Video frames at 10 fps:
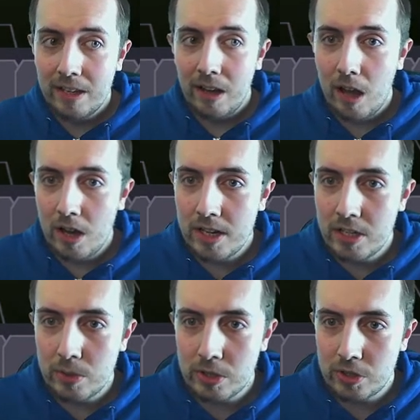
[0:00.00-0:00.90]

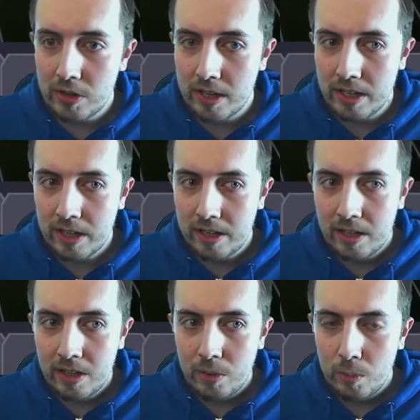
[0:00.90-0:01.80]
Idu at striker
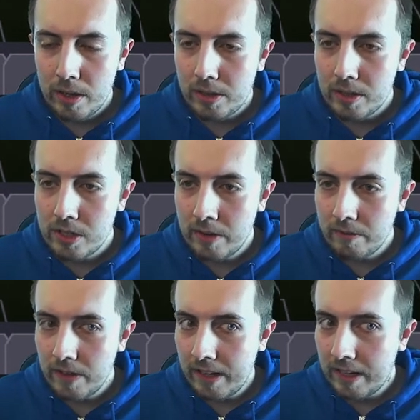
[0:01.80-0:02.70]
with João
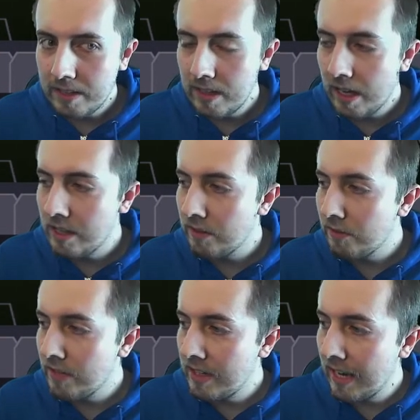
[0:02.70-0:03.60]
Félix and
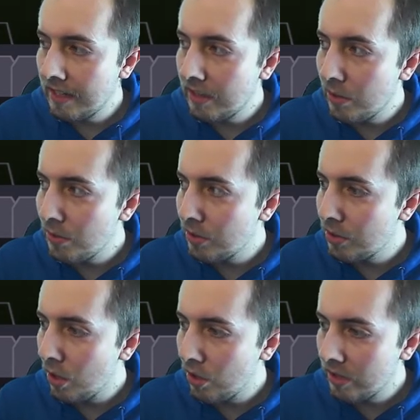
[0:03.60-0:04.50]
Fernando
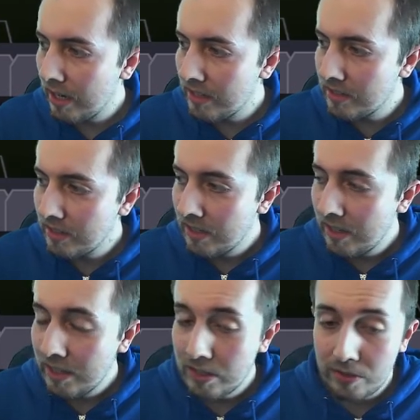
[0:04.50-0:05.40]
Torres.
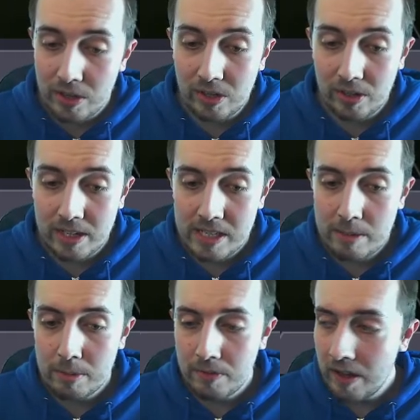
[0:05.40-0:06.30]
It's a very good looking team,
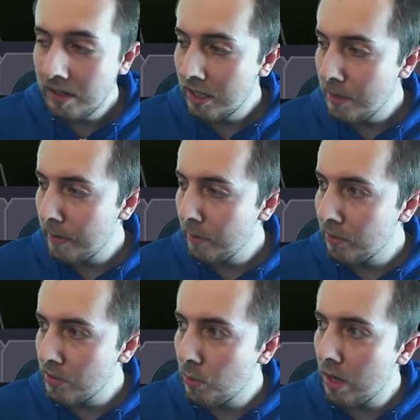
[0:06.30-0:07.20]
to be fair. You might be
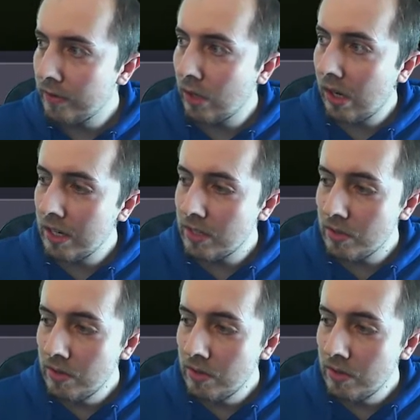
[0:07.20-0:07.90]
wondering, why have I got Idu?